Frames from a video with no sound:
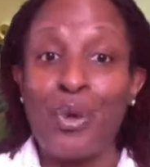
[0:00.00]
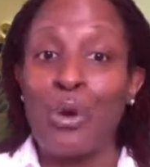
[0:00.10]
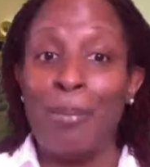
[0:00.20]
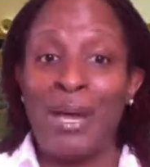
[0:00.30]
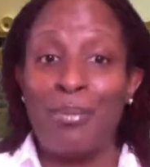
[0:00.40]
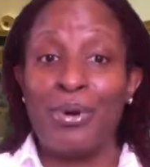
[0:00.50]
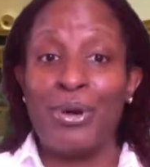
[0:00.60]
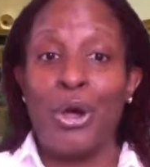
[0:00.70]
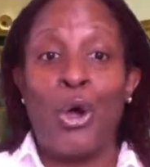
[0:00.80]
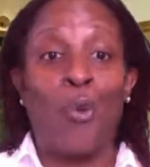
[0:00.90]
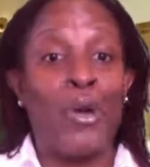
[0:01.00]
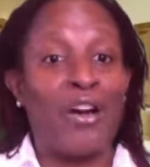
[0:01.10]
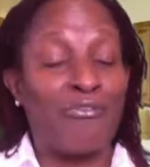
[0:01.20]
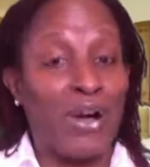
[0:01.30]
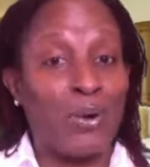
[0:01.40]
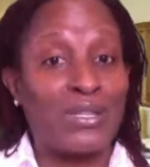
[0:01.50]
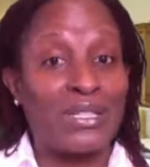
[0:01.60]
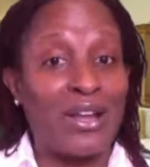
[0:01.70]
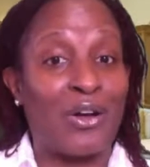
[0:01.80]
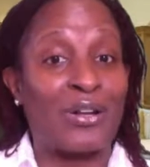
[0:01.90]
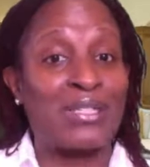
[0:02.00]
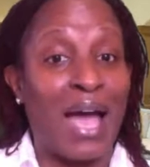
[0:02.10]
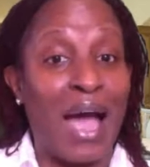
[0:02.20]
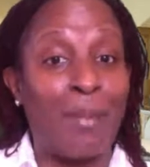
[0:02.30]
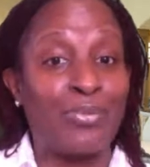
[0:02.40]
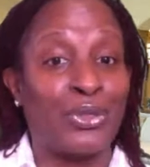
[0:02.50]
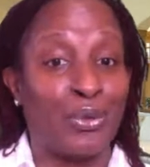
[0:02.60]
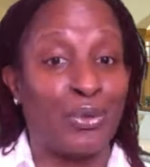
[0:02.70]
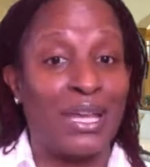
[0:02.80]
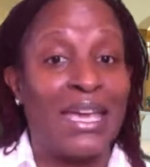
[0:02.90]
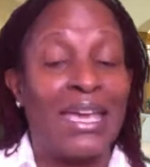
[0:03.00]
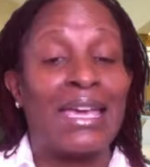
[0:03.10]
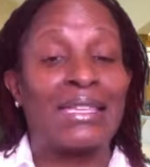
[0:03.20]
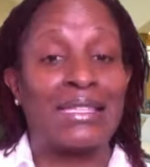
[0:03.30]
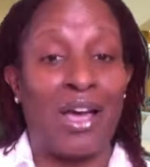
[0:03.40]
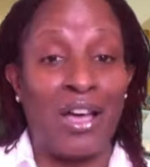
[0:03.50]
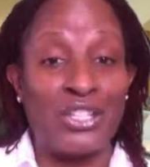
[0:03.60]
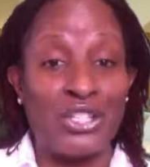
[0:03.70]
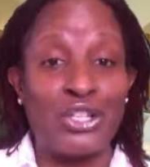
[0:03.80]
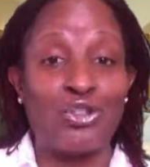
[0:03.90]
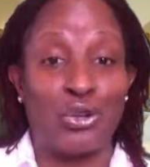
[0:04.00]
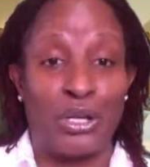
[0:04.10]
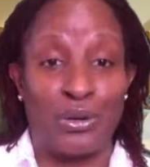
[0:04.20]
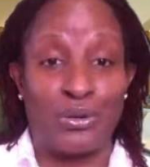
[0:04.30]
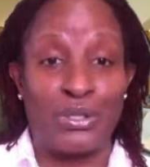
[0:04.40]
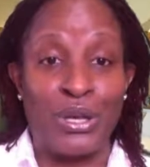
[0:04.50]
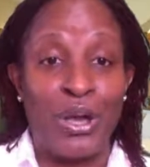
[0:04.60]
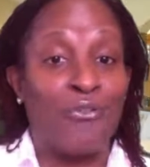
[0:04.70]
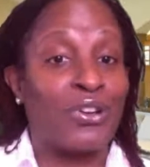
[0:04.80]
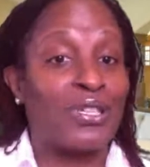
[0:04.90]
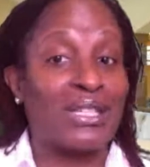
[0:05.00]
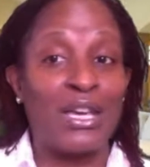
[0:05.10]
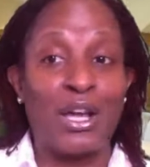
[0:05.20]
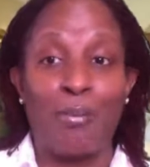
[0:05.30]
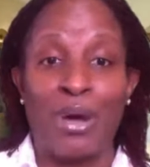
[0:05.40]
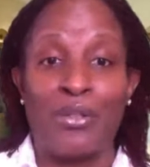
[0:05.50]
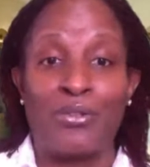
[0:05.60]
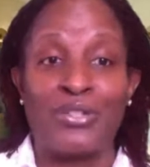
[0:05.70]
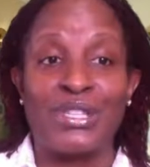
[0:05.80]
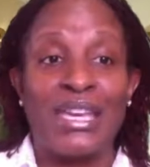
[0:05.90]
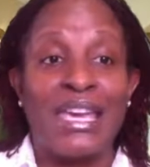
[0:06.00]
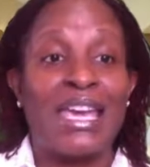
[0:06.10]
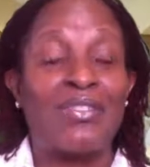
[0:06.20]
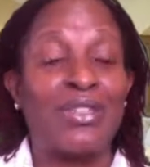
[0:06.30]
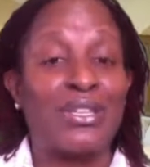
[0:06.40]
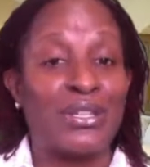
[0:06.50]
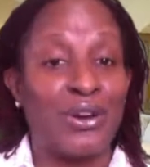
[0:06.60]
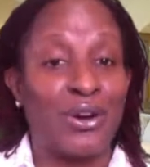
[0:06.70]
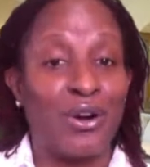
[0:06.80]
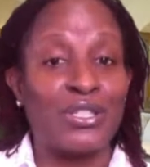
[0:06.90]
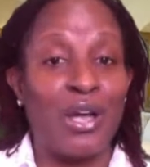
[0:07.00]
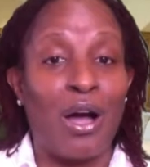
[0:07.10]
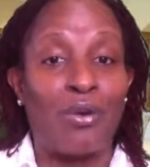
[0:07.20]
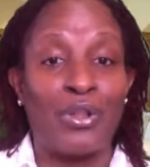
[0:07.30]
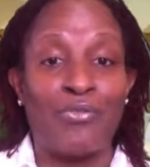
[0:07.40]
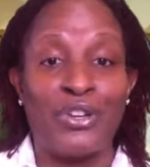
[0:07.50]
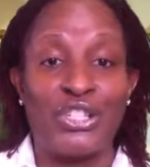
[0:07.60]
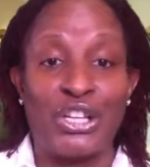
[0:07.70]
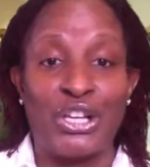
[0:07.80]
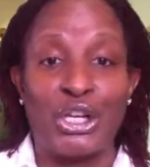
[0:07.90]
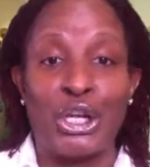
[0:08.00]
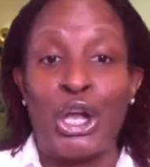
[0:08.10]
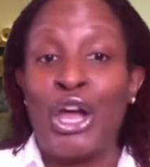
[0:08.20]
Remember, we are focusing on the top 3 exhaustion triggers for single mothers in this Girl Talk with Virginia,